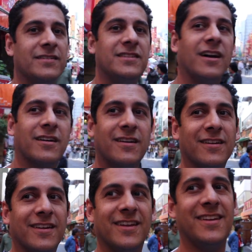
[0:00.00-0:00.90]
Duck,
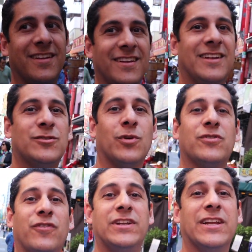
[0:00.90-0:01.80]
it's
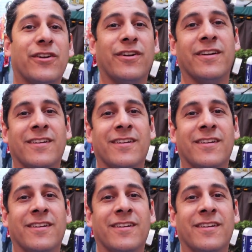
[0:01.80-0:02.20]
what's for dinner.